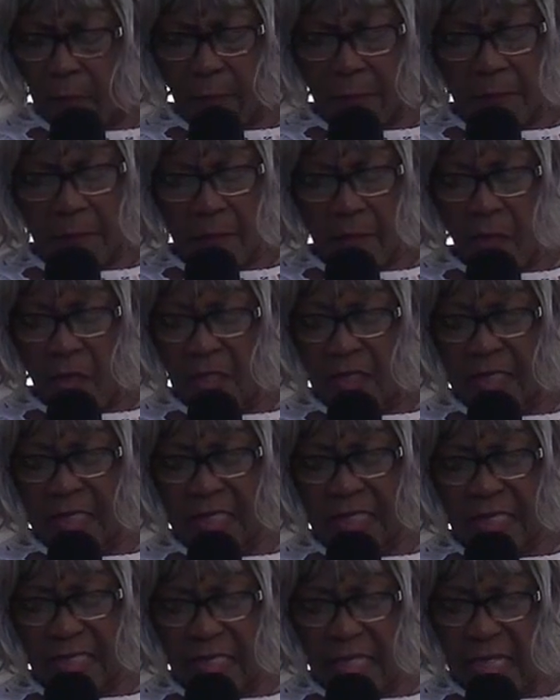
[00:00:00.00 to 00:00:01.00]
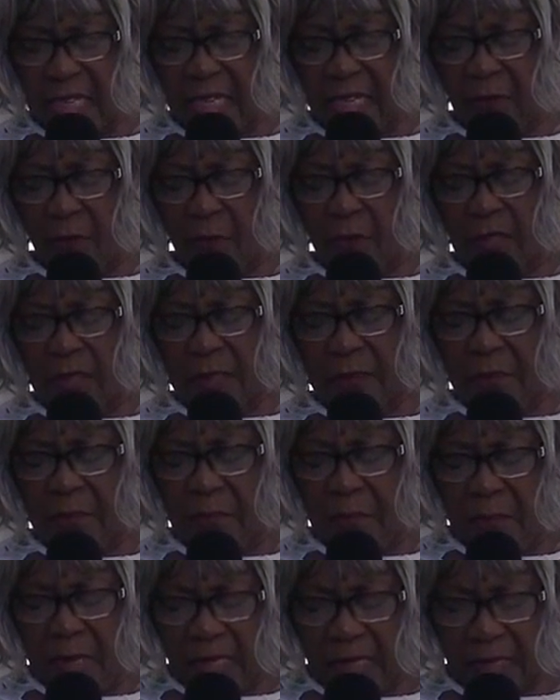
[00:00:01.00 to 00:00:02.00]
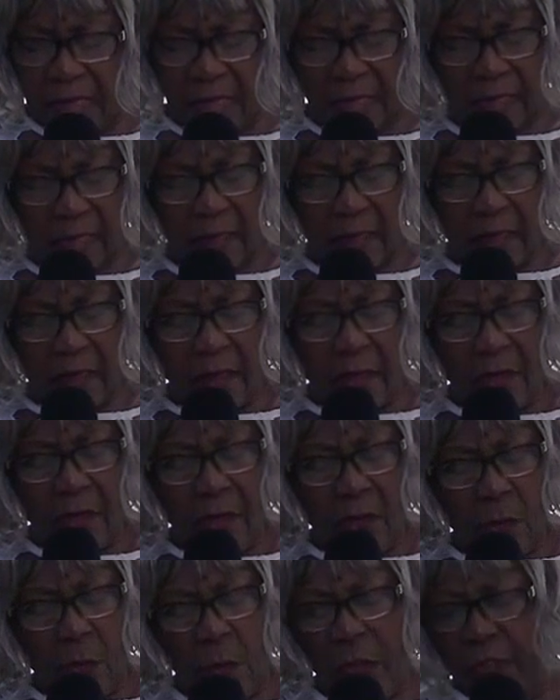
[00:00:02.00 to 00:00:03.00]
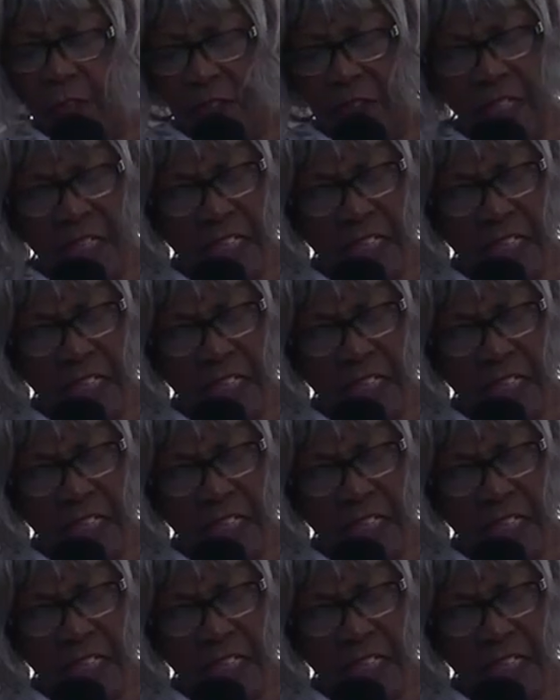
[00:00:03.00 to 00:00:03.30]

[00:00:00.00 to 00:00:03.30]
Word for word: because sin was mixed with